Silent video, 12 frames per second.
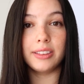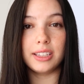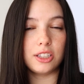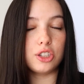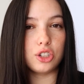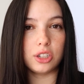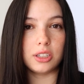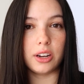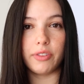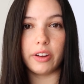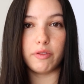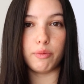This is just
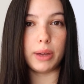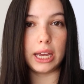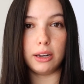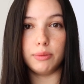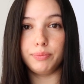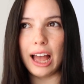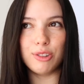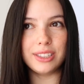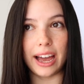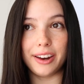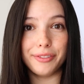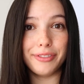stuff I've made
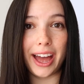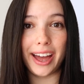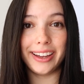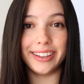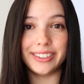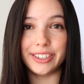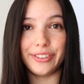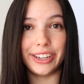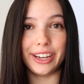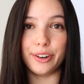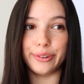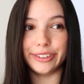outside of that, and stuff I
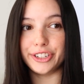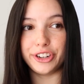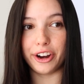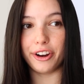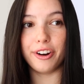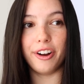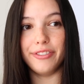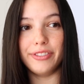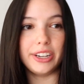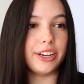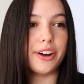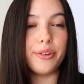can't always share on
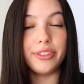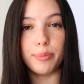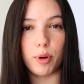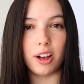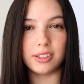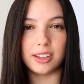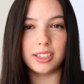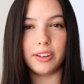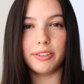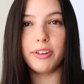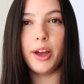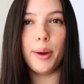video in the process
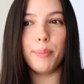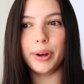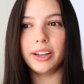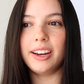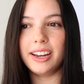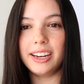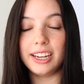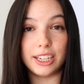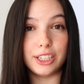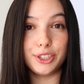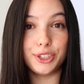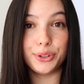of, but it
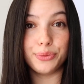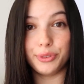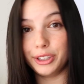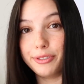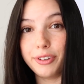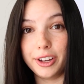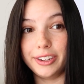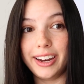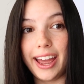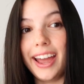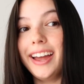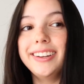is really
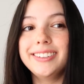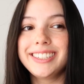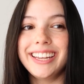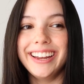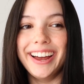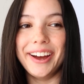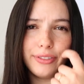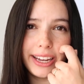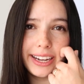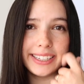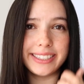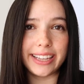fun. And
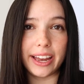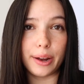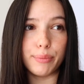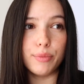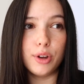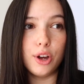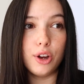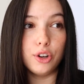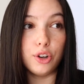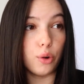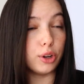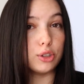like I said, I'm
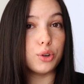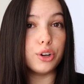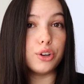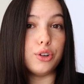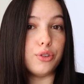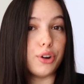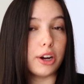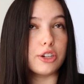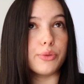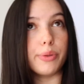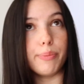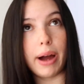going toward a new
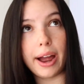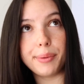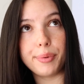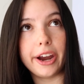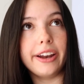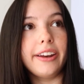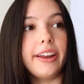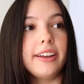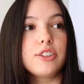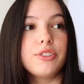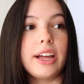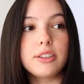direction with my
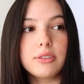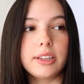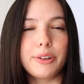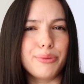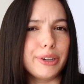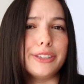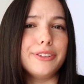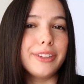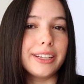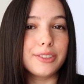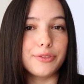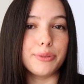branding, so that's like real,
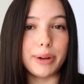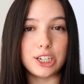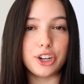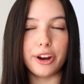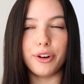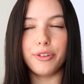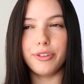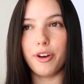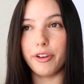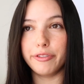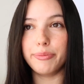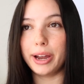that's for my channel and
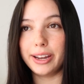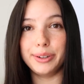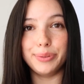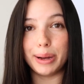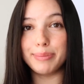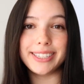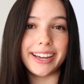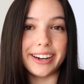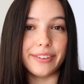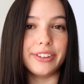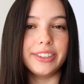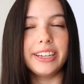all of my website
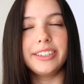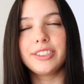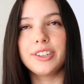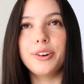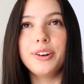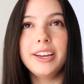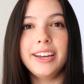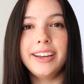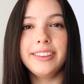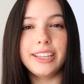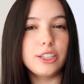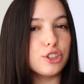and everything, so
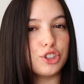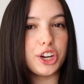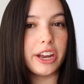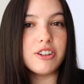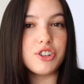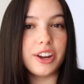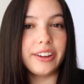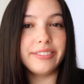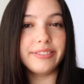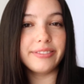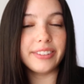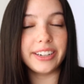things are
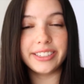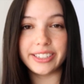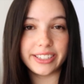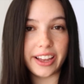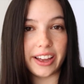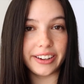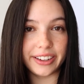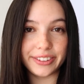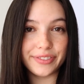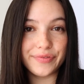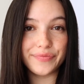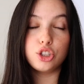changing and it's
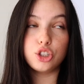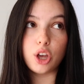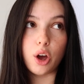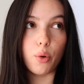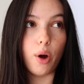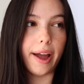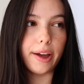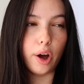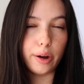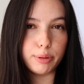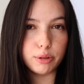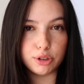exciting. So I
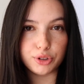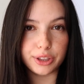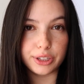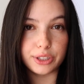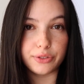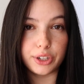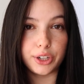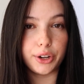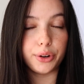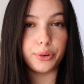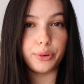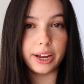hope you enjoyed this
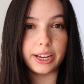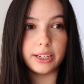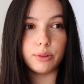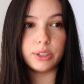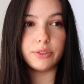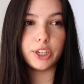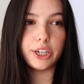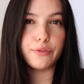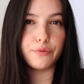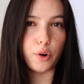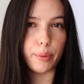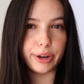video. It was very
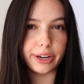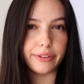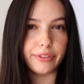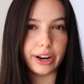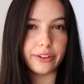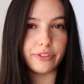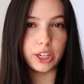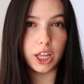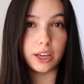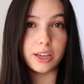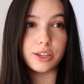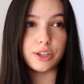informative, and I feel
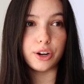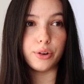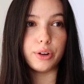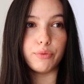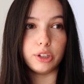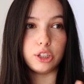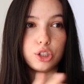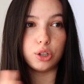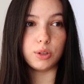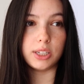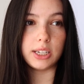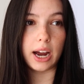like, you know, it really
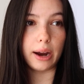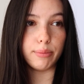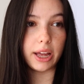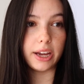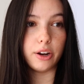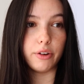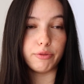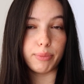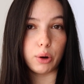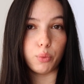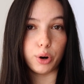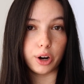shows a timeline of
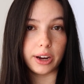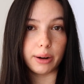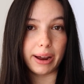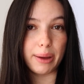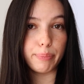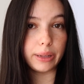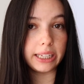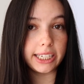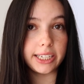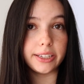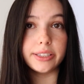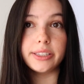my work and my
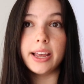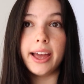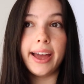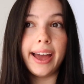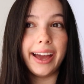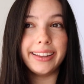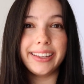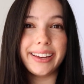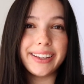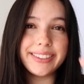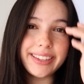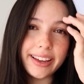abilities, and like
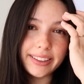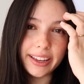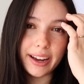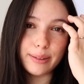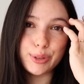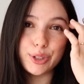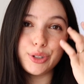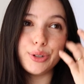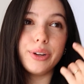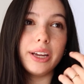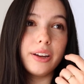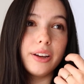I said, like I'm just
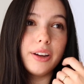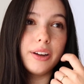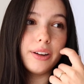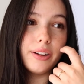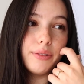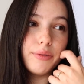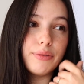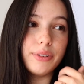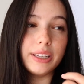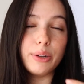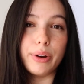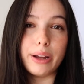doing
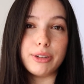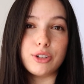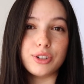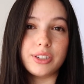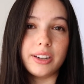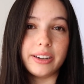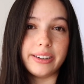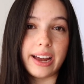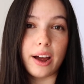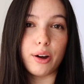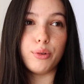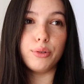really what I'm interested in
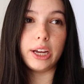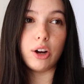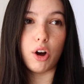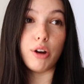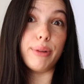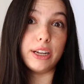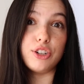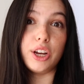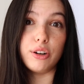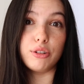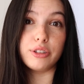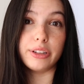now, like on my
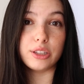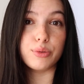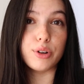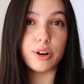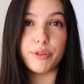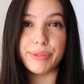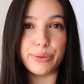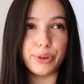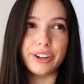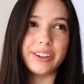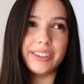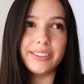channel, so that's where all my
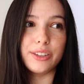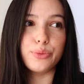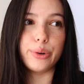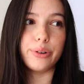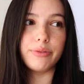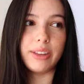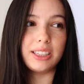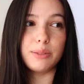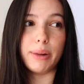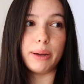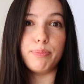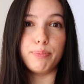work is, that's where, that's
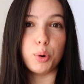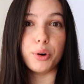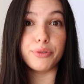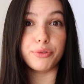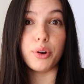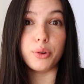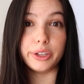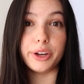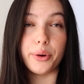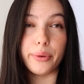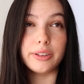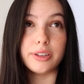my
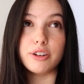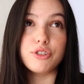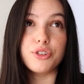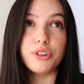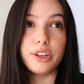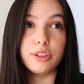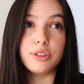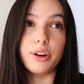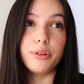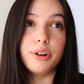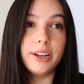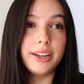portfolio essentially.
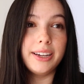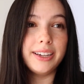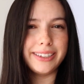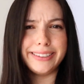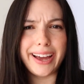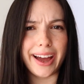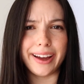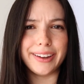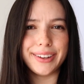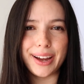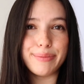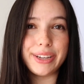So
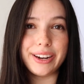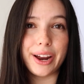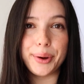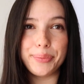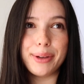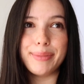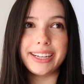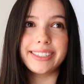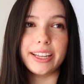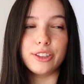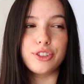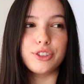yeah, I mean, I hope that makes
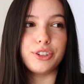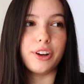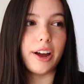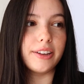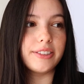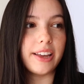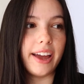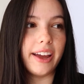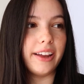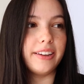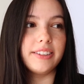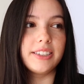sense to you guys,
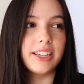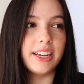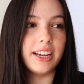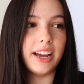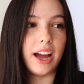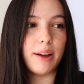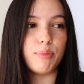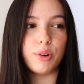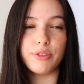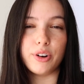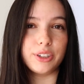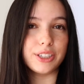and I'm
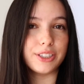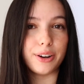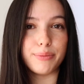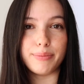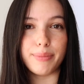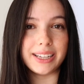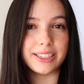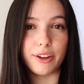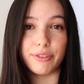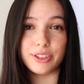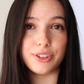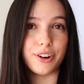more focused on
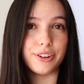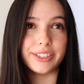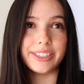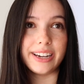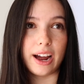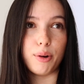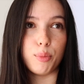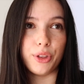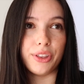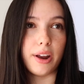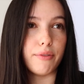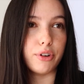myself as an artist now more
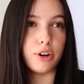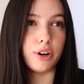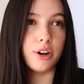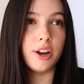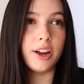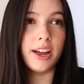than ever,